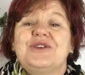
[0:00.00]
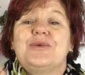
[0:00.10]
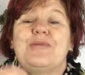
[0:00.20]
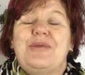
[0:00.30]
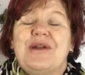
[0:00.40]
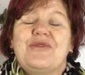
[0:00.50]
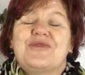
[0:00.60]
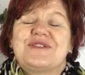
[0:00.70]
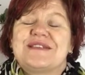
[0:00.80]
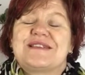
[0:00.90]
You are better
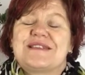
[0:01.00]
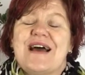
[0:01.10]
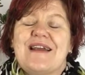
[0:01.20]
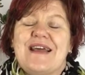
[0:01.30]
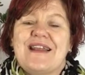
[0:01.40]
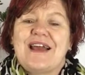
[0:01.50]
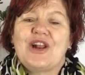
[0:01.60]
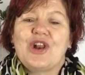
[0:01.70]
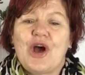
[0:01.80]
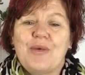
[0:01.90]
off to start at a
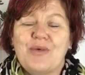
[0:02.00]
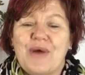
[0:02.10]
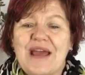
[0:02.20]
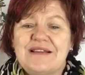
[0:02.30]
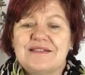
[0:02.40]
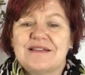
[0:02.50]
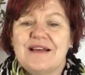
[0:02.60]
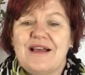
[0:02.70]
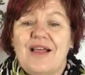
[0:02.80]
lower rate